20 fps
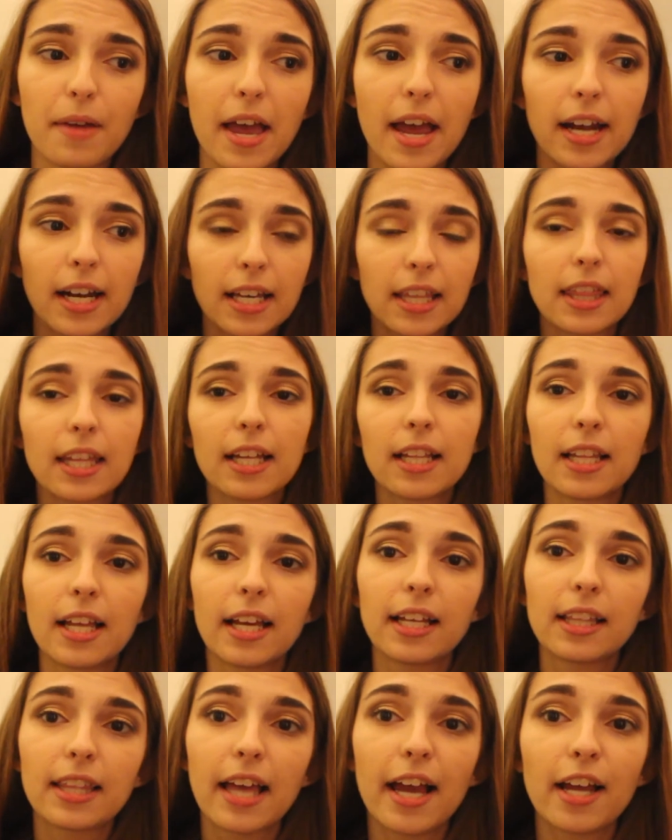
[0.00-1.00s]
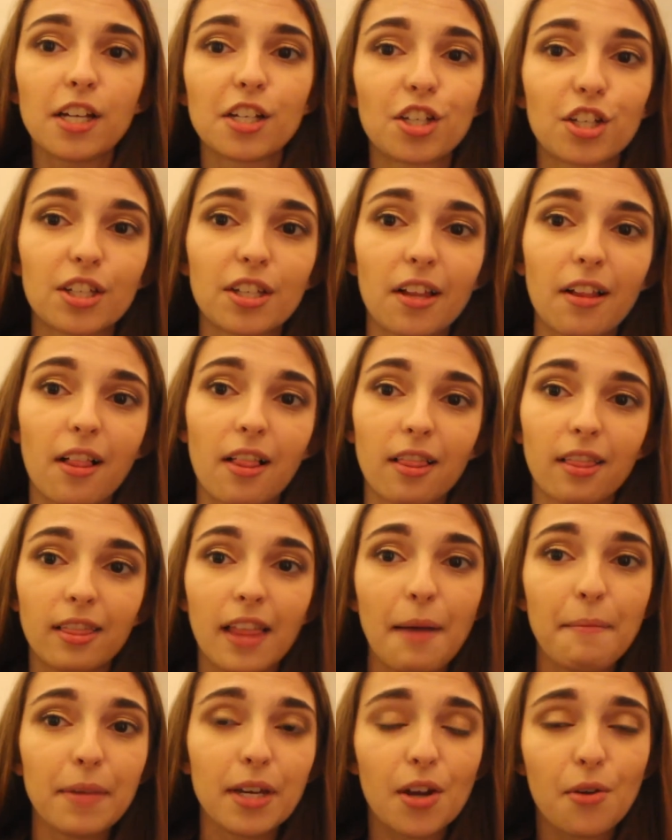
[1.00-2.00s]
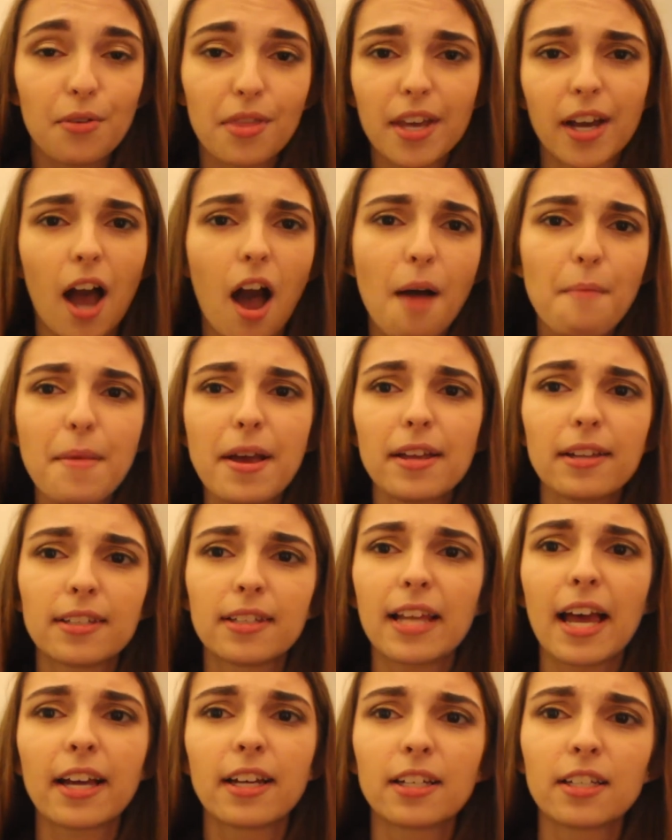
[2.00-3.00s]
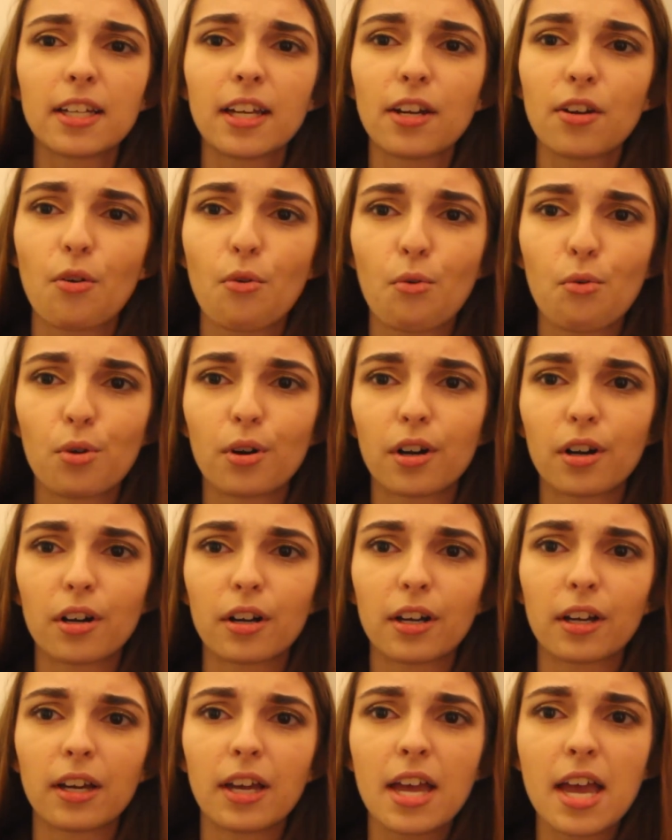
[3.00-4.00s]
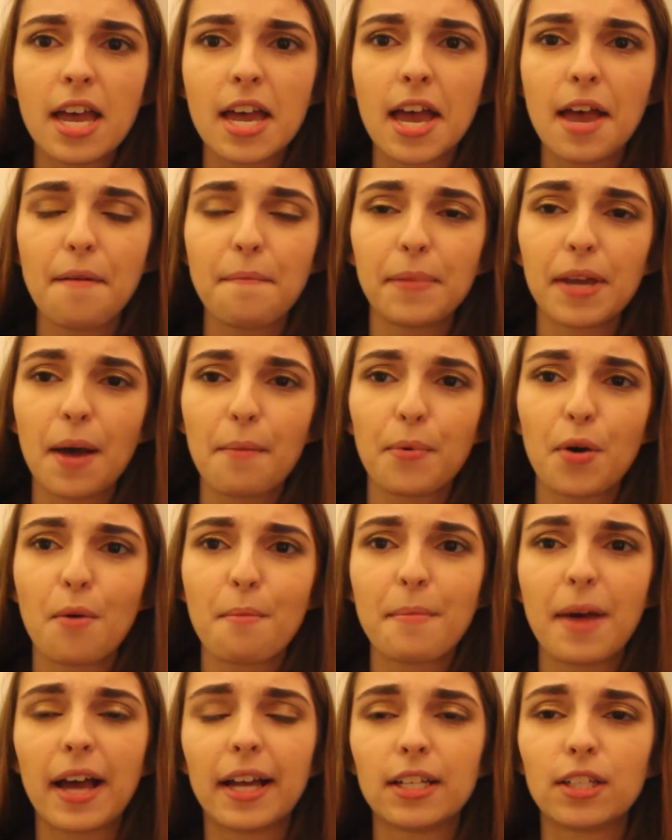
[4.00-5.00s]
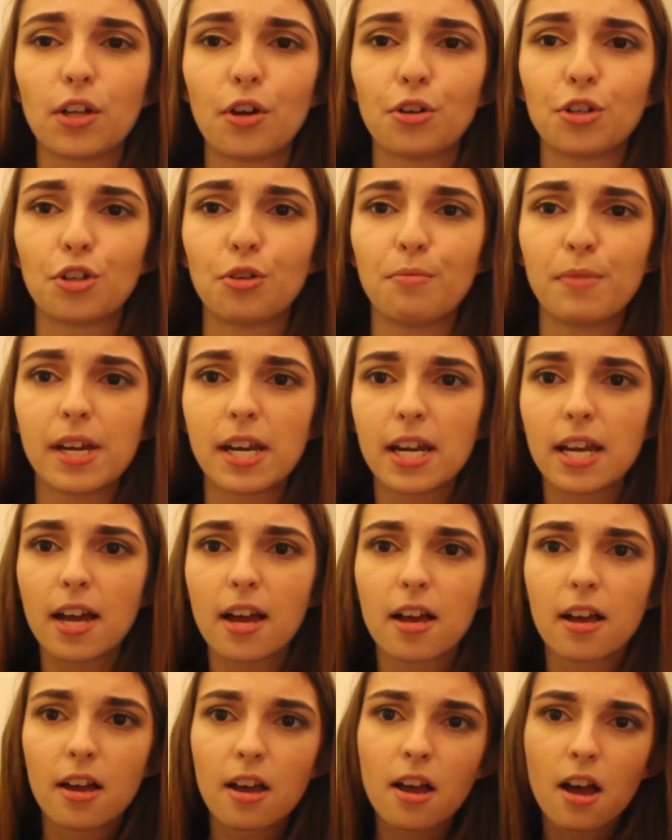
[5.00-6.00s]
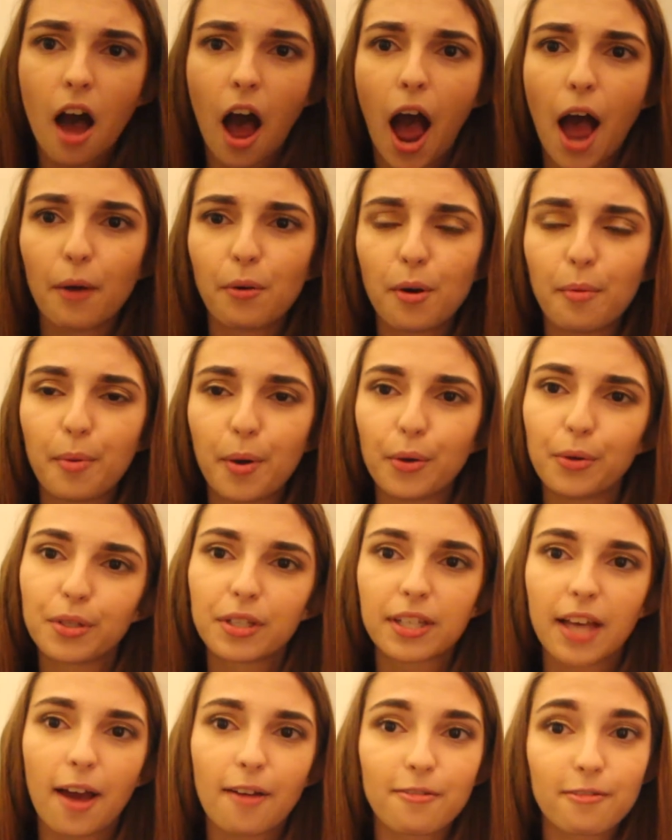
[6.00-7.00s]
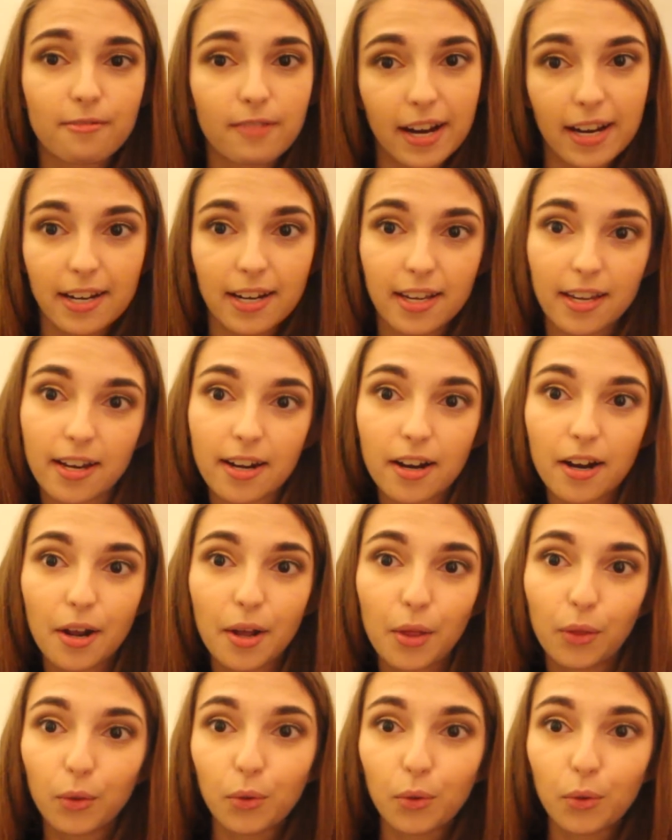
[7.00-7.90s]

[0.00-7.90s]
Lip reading: anything like that, just let me know in the comment section or hit me up on my social media. I will post that right here.